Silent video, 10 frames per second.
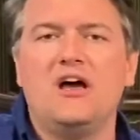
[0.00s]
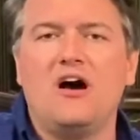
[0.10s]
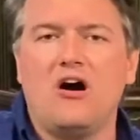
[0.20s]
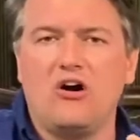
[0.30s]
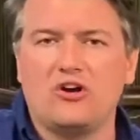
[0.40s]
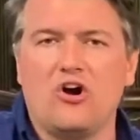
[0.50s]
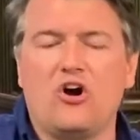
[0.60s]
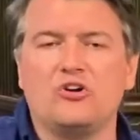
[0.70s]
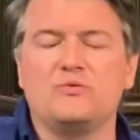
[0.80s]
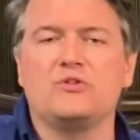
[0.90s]
our
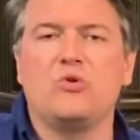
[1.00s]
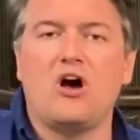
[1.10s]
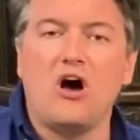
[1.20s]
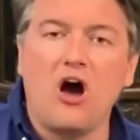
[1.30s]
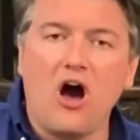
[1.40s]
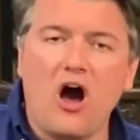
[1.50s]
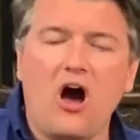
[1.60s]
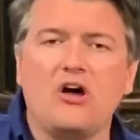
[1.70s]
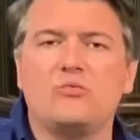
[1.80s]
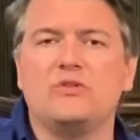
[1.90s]
God with all our
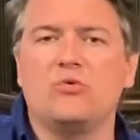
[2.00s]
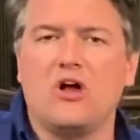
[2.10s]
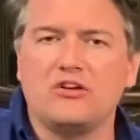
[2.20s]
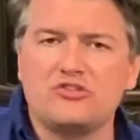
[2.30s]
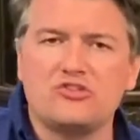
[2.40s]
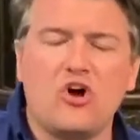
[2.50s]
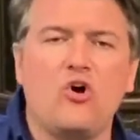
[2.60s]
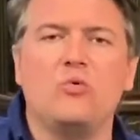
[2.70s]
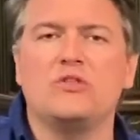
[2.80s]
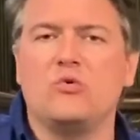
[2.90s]
heart, with all our
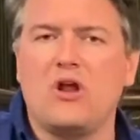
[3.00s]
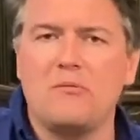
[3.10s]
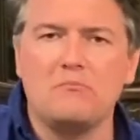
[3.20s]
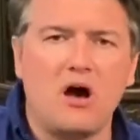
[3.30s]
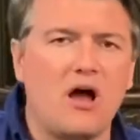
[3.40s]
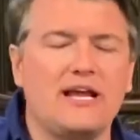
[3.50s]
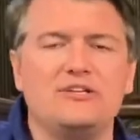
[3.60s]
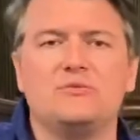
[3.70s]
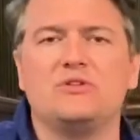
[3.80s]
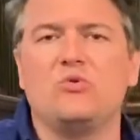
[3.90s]
soul, with all our
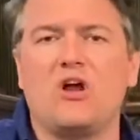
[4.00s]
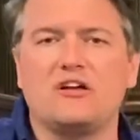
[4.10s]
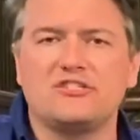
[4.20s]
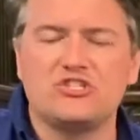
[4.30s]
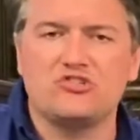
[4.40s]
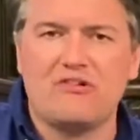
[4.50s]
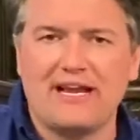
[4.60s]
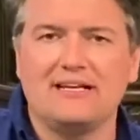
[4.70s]
mind, with all our strength.